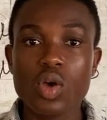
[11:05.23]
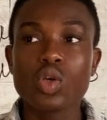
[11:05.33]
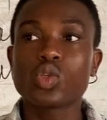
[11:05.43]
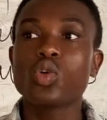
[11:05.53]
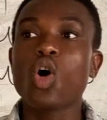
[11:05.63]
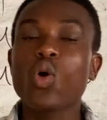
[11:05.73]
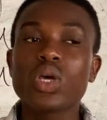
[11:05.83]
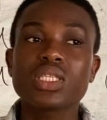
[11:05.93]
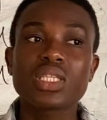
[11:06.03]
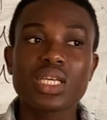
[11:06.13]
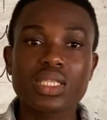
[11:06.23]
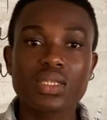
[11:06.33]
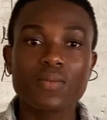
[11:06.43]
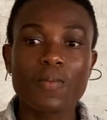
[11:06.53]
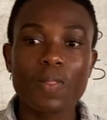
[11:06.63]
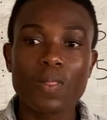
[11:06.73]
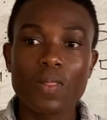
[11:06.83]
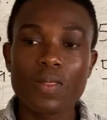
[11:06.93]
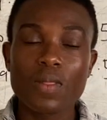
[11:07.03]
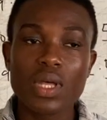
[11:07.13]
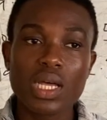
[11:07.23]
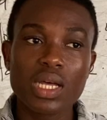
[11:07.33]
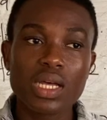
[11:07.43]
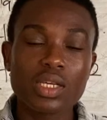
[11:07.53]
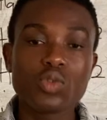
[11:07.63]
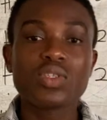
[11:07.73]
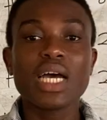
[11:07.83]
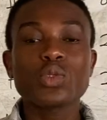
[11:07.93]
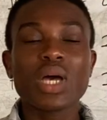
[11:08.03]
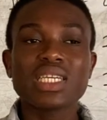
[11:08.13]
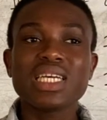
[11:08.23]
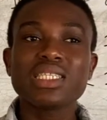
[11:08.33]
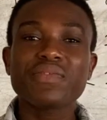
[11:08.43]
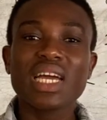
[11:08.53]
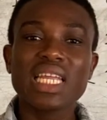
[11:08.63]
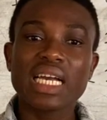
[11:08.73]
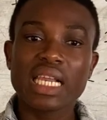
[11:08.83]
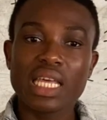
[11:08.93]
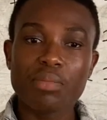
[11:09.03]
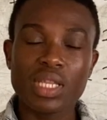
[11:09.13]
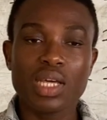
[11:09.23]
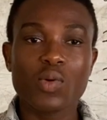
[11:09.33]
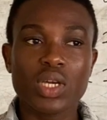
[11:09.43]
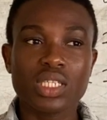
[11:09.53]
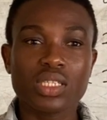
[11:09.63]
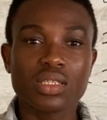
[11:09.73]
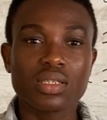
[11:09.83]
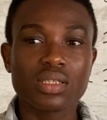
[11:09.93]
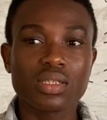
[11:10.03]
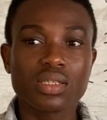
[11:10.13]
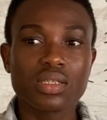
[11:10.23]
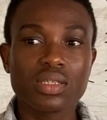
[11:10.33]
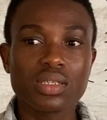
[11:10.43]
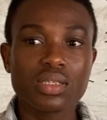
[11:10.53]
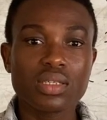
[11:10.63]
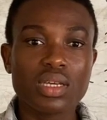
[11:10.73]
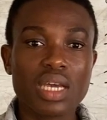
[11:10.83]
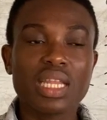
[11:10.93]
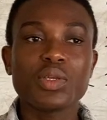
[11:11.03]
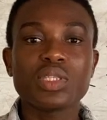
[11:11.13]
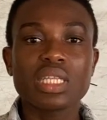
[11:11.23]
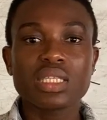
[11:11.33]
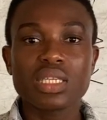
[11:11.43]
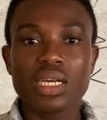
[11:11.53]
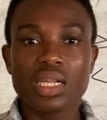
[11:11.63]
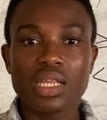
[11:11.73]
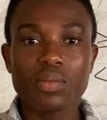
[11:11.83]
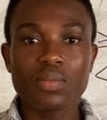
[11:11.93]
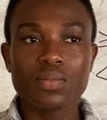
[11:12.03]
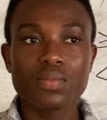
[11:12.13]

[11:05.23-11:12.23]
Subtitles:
So you always state, you try to identify the claim in the question, and then you state the claim,